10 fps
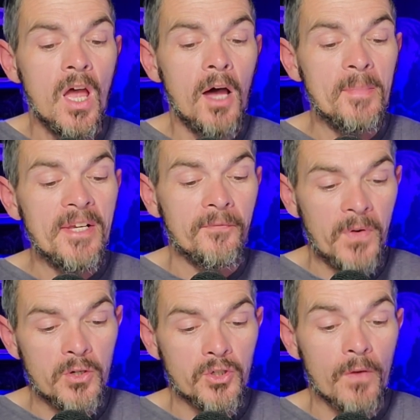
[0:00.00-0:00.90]
amid
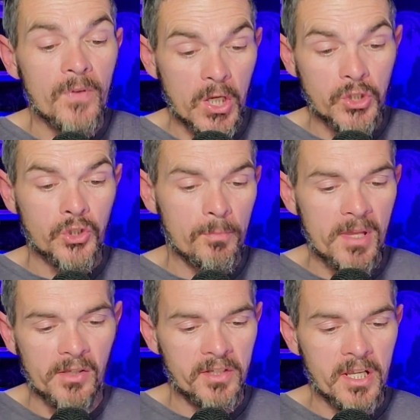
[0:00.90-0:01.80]
fears of
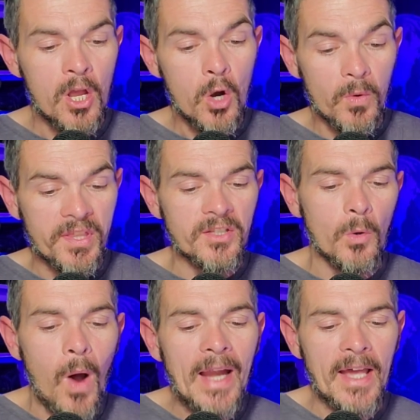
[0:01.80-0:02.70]
instability within
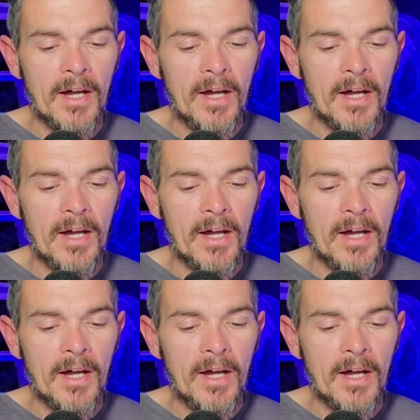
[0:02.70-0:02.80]
the White